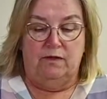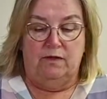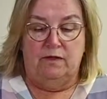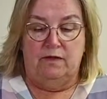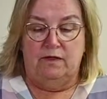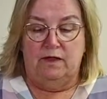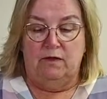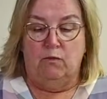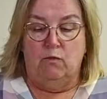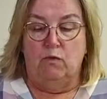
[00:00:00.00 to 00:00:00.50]

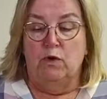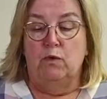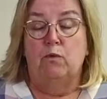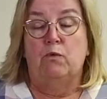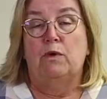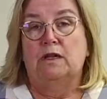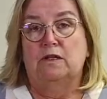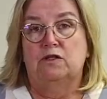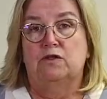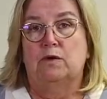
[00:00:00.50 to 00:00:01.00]
The wood
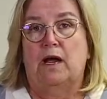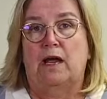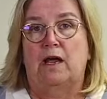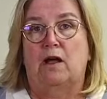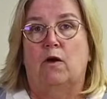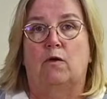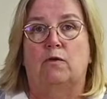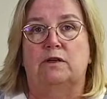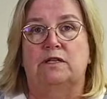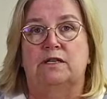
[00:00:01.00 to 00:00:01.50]
will dry
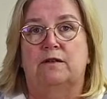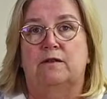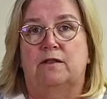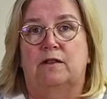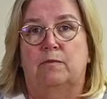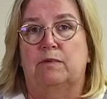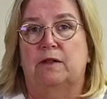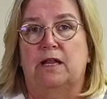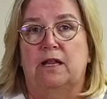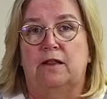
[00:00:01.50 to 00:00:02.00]
out.
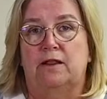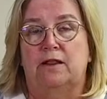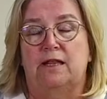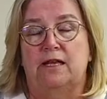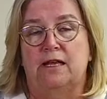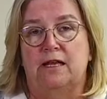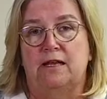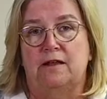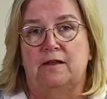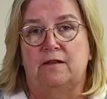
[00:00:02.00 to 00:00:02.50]

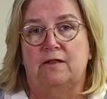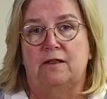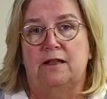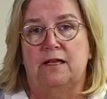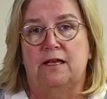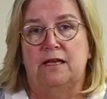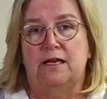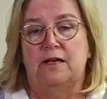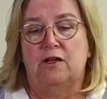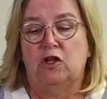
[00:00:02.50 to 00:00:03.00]

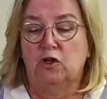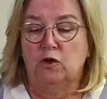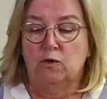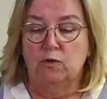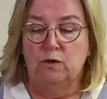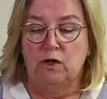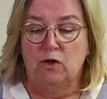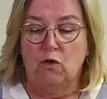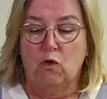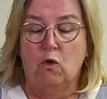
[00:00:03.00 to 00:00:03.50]
The glue
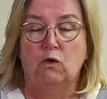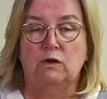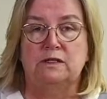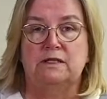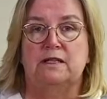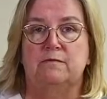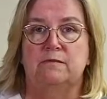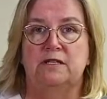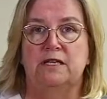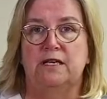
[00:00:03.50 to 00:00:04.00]
that holds
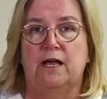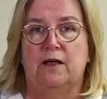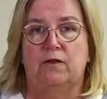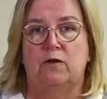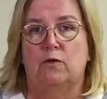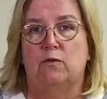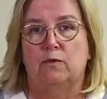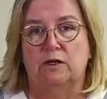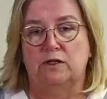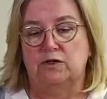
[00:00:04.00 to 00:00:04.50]
them
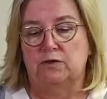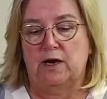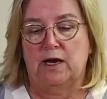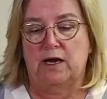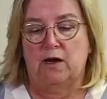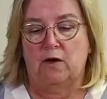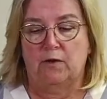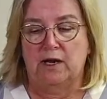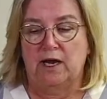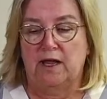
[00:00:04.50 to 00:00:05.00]
together will dry
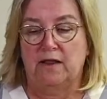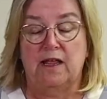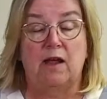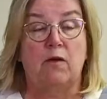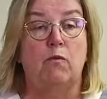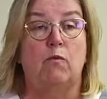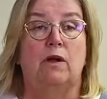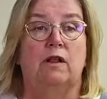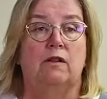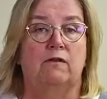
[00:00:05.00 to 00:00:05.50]
out and they
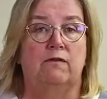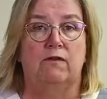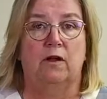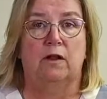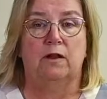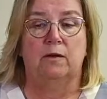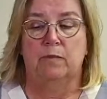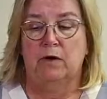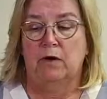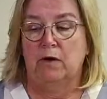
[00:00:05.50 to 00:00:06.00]
will
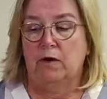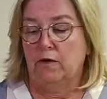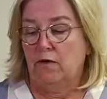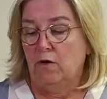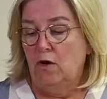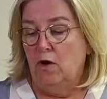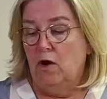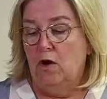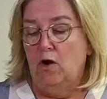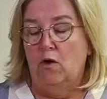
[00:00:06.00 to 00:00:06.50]
fall apart.
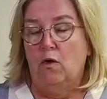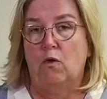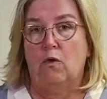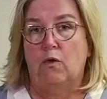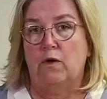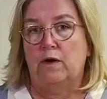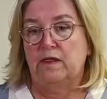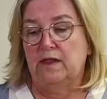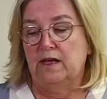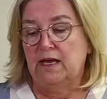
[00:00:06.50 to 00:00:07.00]
Or
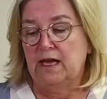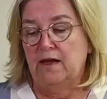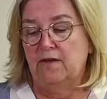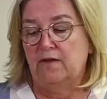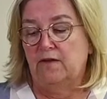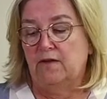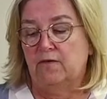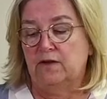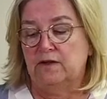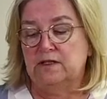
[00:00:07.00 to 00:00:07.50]
in the
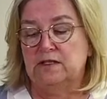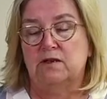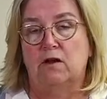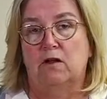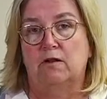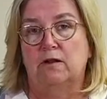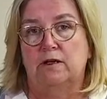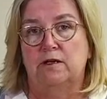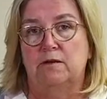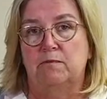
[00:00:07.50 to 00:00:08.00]
case of a
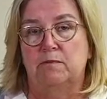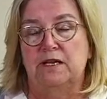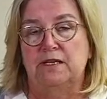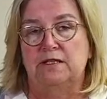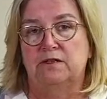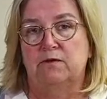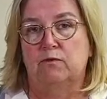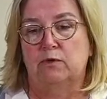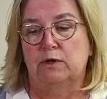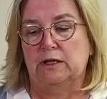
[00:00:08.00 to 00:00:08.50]
solid
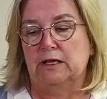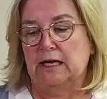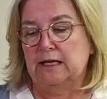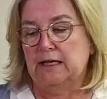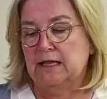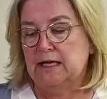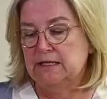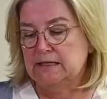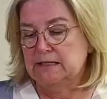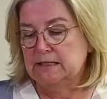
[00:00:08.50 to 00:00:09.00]
piece of wood like
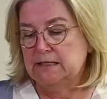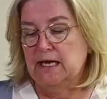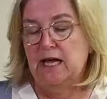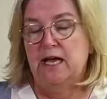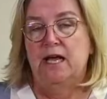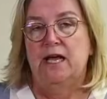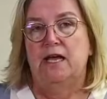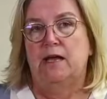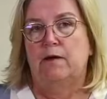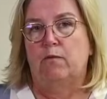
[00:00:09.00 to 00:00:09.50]
this,
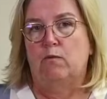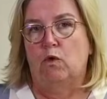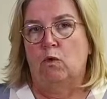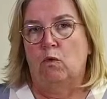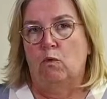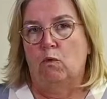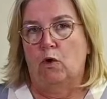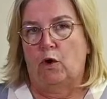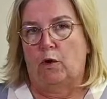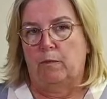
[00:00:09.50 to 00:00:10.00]
it will
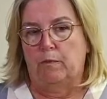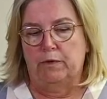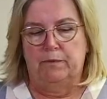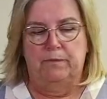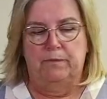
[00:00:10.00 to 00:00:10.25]
warp.